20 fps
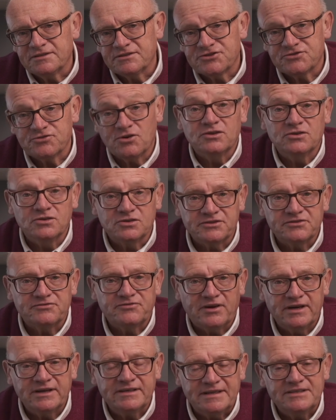struggle to
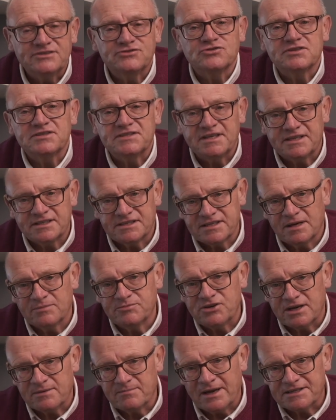find interesting
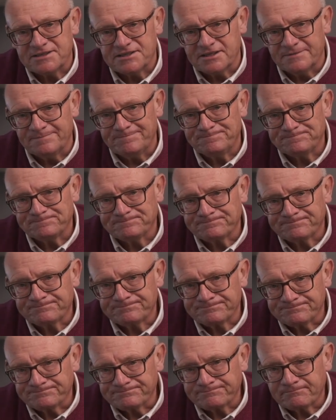subject matter.
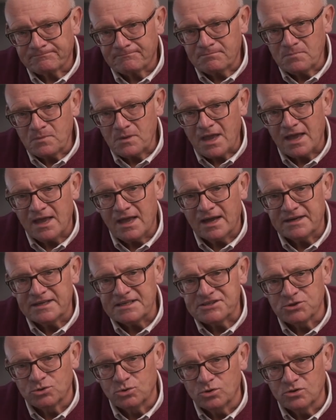And
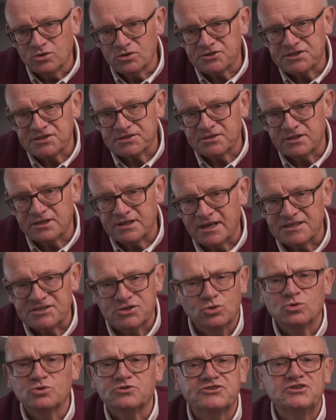it's all, it's
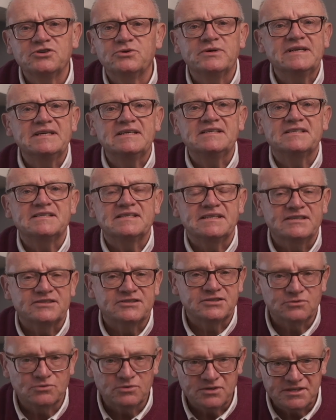all too easy
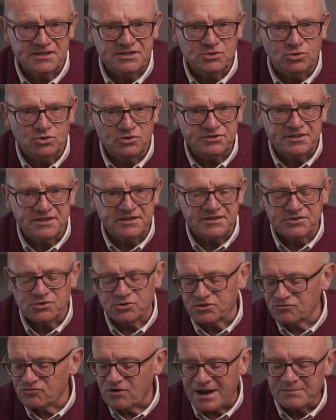to resort to the sort
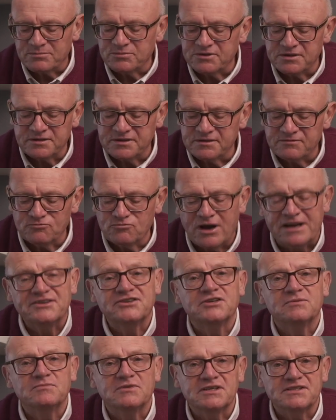of random,
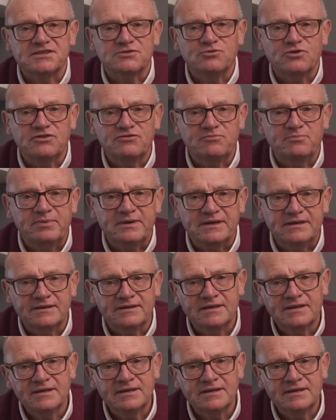randomness we've been